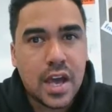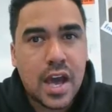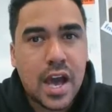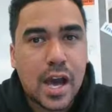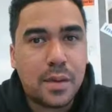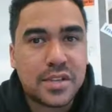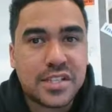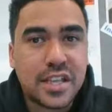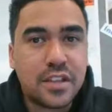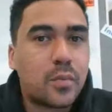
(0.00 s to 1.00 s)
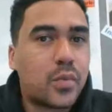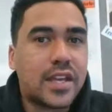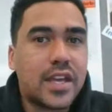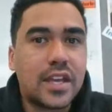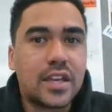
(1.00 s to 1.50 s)
But together we
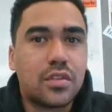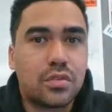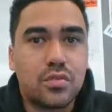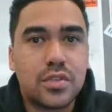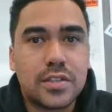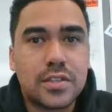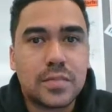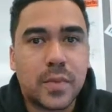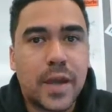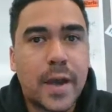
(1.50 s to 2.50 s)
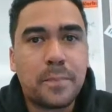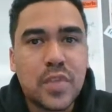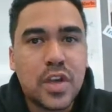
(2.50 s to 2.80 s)
can get through this, okay?